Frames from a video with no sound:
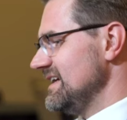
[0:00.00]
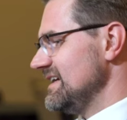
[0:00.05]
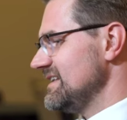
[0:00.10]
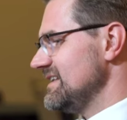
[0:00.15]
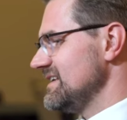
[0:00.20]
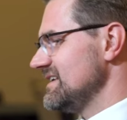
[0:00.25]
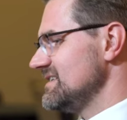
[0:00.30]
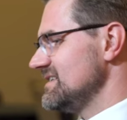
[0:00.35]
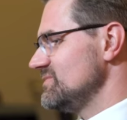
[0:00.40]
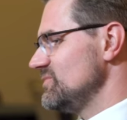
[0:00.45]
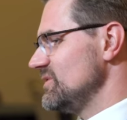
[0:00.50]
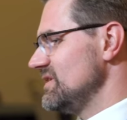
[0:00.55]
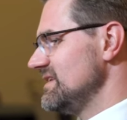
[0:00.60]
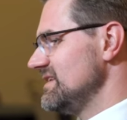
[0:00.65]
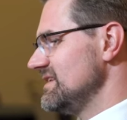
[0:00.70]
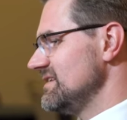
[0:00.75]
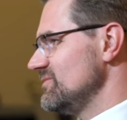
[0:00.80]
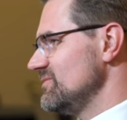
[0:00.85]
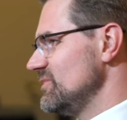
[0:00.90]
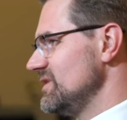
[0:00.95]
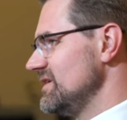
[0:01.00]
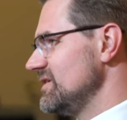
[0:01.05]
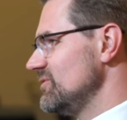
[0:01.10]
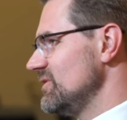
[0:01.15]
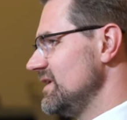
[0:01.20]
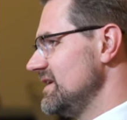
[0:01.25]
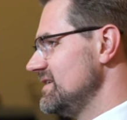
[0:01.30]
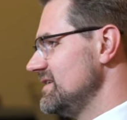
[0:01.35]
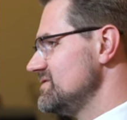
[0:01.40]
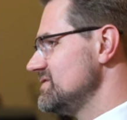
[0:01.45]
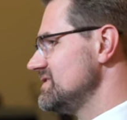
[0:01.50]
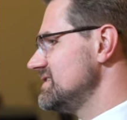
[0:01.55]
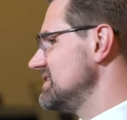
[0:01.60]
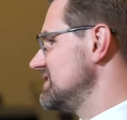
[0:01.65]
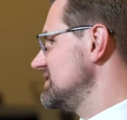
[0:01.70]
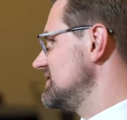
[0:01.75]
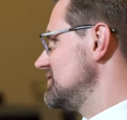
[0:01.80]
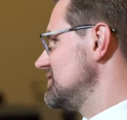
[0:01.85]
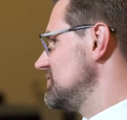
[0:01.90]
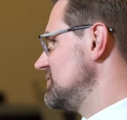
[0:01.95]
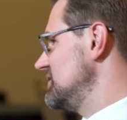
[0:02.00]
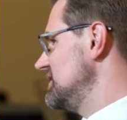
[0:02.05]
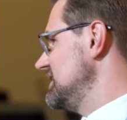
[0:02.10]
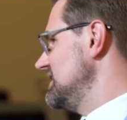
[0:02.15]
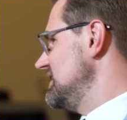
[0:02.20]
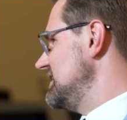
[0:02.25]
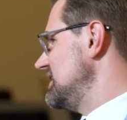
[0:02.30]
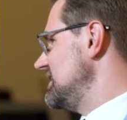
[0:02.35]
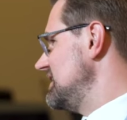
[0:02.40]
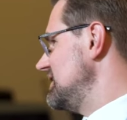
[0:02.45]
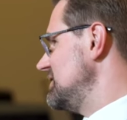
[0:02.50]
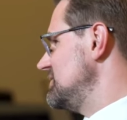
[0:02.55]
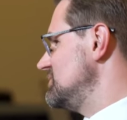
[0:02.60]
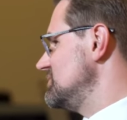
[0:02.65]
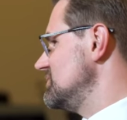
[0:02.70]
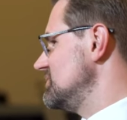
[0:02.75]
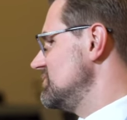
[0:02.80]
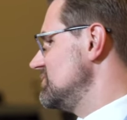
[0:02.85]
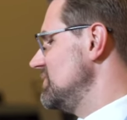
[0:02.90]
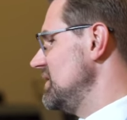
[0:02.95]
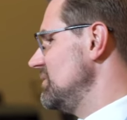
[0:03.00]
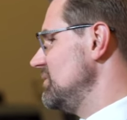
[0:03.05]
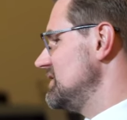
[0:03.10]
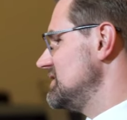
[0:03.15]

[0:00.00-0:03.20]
think it's been quite interesting. So maybe